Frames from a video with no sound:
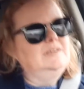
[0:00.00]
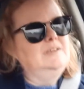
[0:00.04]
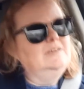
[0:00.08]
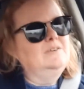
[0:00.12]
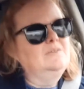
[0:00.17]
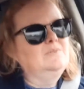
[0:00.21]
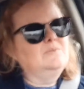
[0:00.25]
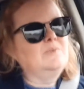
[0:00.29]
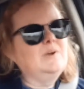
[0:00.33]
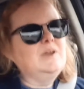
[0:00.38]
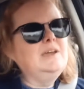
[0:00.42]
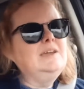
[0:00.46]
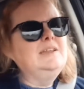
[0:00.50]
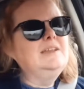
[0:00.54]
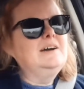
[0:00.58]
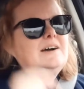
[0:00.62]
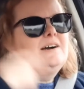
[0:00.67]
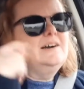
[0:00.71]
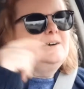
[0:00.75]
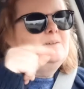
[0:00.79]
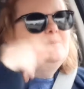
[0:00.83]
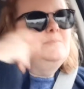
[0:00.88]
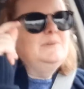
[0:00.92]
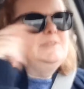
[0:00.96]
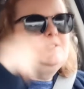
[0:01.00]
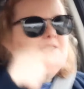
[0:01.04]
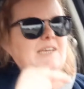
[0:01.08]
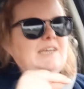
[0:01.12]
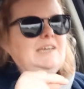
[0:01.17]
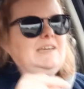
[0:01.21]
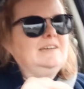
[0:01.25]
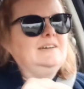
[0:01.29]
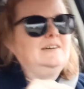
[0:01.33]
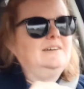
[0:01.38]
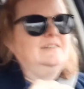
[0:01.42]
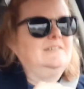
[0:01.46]
right on my
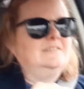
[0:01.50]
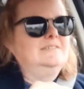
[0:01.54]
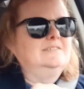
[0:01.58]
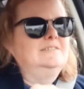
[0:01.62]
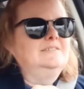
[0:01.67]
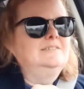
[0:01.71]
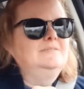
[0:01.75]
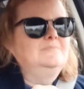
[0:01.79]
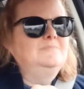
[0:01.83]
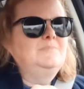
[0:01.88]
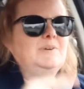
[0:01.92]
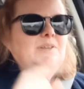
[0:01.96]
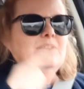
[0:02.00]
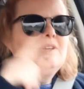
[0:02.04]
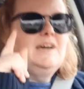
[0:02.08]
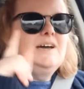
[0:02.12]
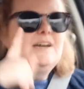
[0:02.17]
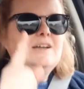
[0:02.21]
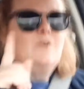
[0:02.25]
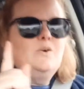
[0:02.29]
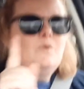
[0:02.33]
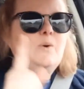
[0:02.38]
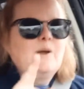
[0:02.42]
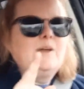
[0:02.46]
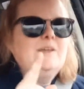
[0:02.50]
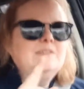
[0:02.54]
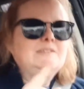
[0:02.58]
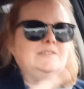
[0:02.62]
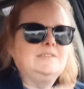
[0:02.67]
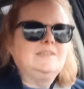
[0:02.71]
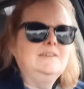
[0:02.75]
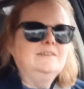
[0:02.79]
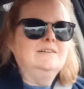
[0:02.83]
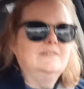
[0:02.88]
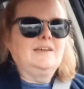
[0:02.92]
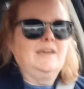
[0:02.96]
tail, but not quite
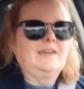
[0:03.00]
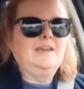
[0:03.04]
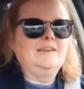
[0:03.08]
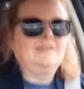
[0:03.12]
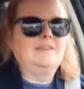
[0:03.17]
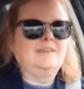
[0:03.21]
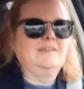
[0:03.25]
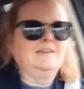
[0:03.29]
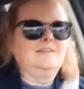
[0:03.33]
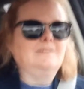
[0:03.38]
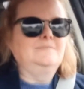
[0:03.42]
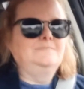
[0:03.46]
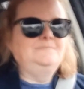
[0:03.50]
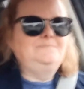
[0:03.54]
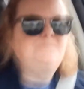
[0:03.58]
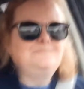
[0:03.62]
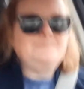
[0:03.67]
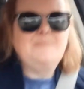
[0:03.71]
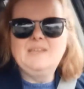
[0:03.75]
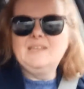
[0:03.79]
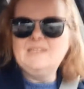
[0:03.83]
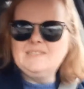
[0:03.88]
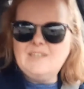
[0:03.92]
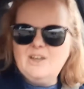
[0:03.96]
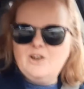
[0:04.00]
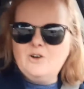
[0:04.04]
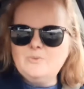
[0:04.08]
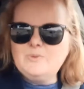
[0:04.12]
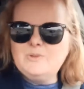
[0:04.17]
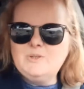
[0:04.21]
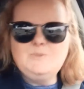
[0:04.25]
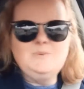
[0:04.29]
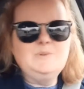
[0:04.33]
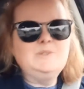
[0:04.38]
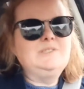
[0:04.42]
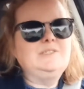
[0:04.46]
tailgating, because I hope
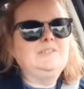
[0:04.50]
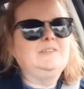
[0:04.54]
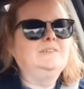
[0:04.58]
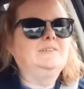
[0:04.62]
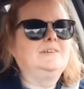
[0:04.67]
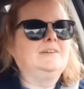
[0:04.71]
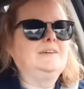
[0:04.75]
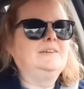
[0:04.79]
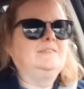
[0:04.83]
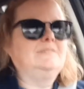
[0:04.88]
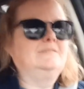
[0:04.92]
she wouldn't tailgate.